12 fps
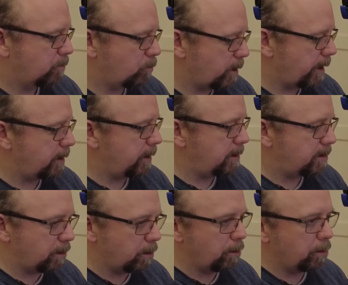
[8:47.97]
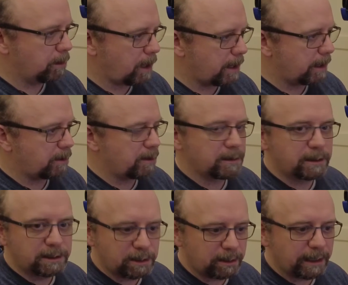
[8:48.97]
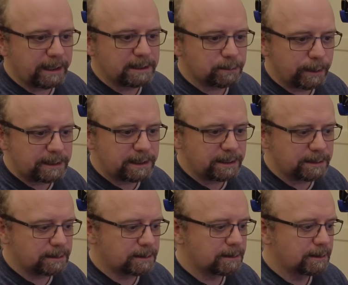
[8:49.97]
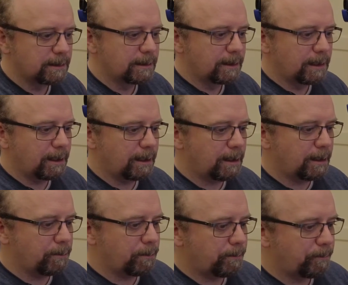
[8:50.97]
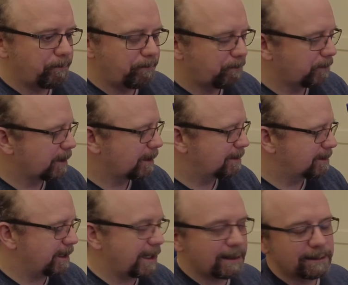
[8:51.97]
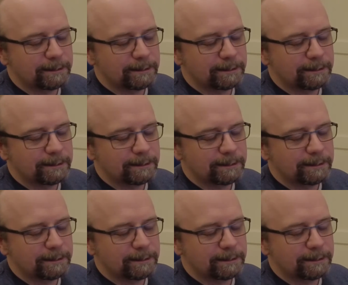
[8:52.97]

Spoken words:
really do like the trunky switches. So yeah,